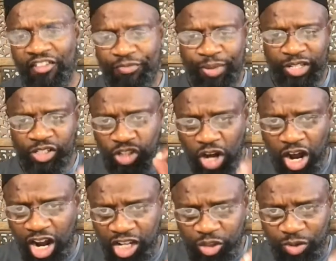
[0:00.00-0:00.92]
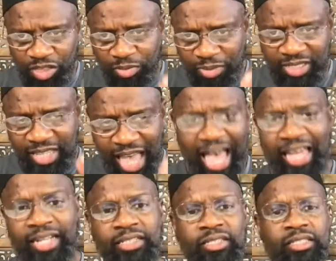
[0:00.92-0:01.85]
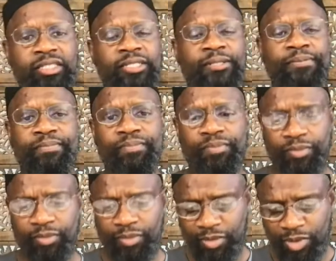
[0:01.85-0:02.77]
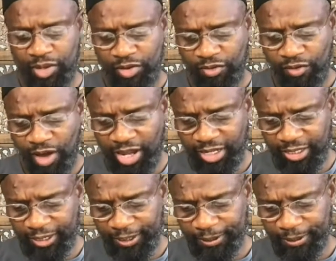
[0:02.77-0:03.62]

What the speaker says: have been charged with misguidance, right?